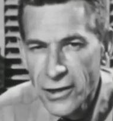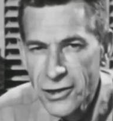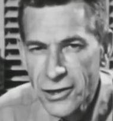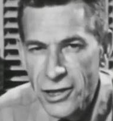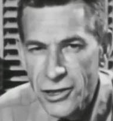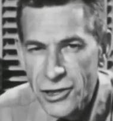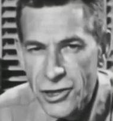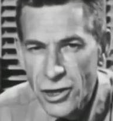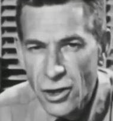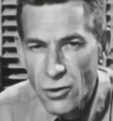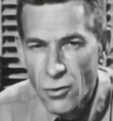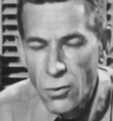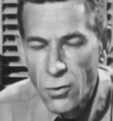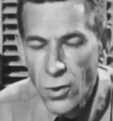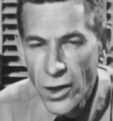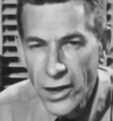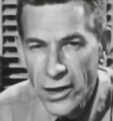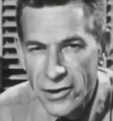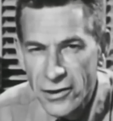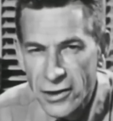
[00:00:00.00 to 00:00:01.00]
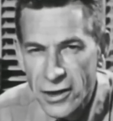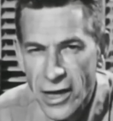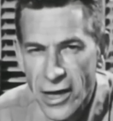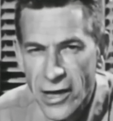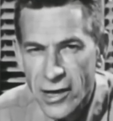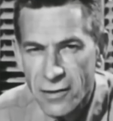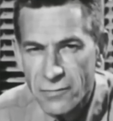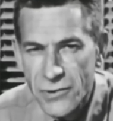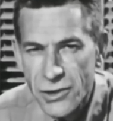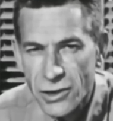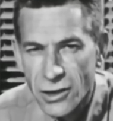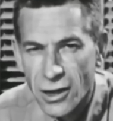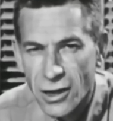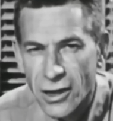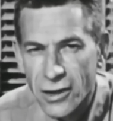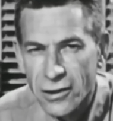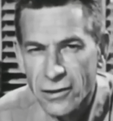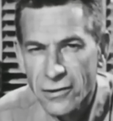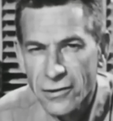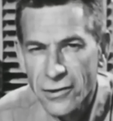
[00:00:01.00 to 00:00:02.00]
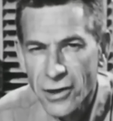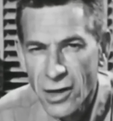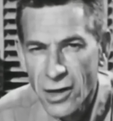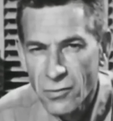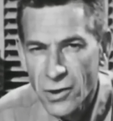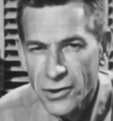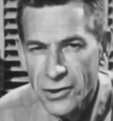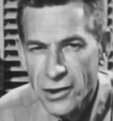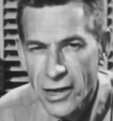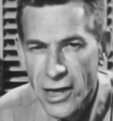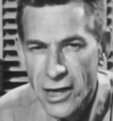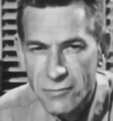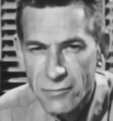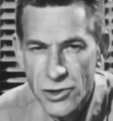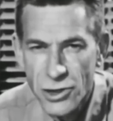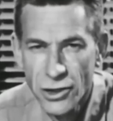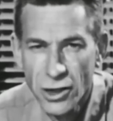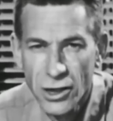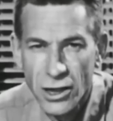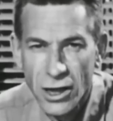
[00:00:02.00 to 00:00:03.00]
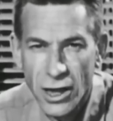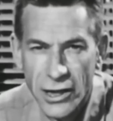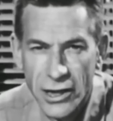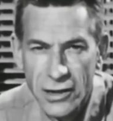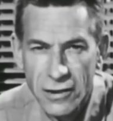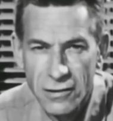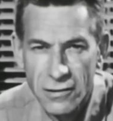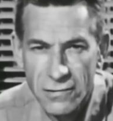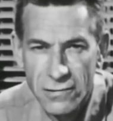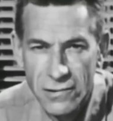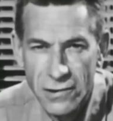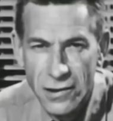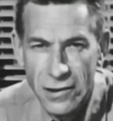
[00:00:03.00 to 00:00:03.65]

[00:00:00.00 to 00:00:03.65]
They just show where the atoms are, not what the atoms look like.